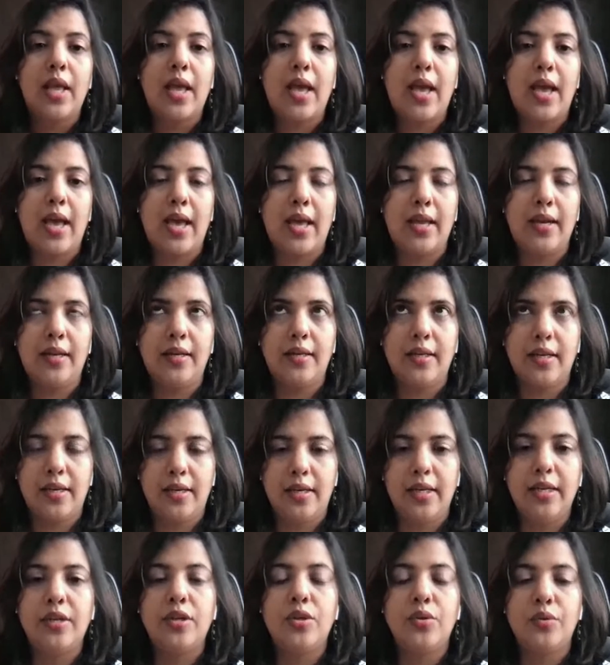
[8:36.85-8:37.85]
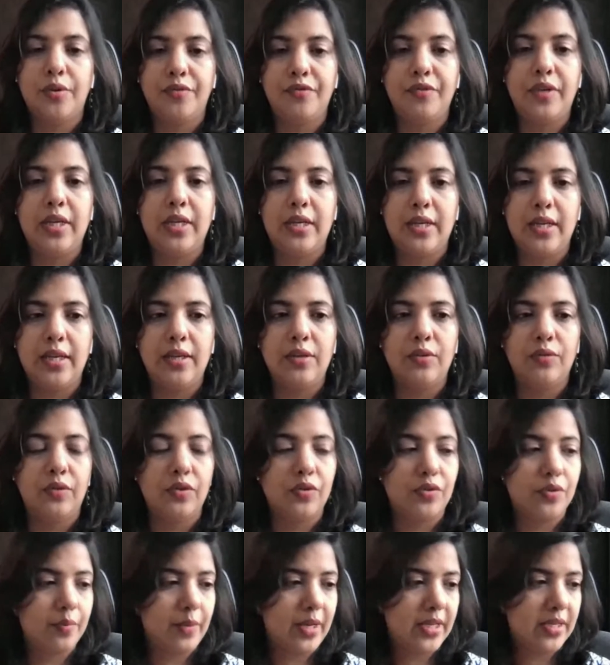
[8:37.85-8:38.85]
and it can lead to a weakening of
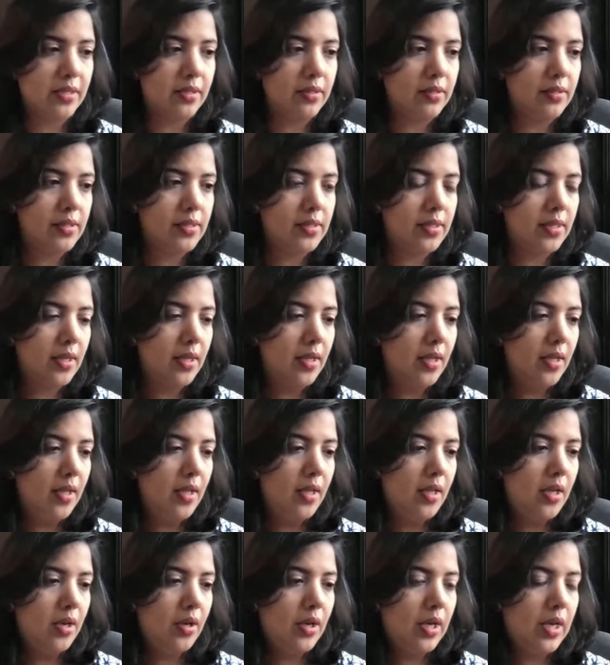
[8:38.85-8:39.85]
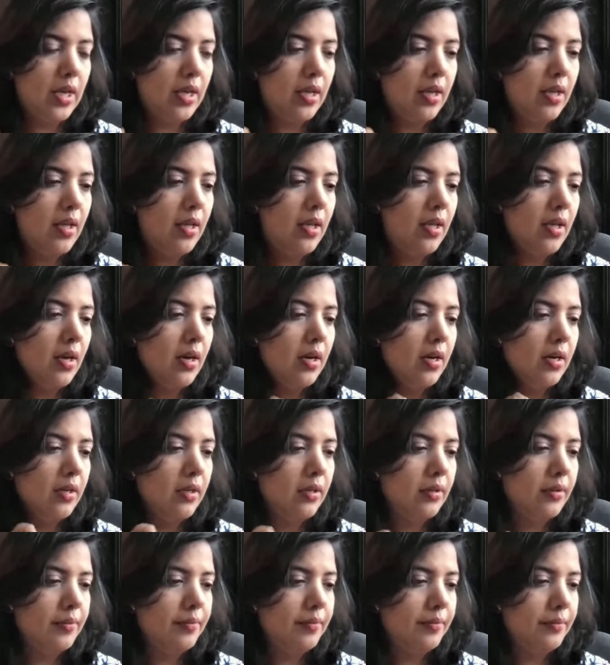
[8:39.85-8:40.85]
those muscles. Okay.
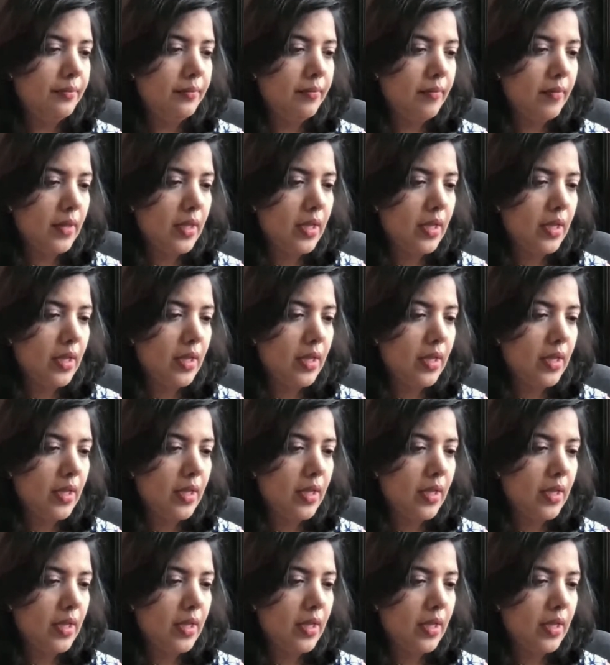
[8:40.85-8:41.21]
Um,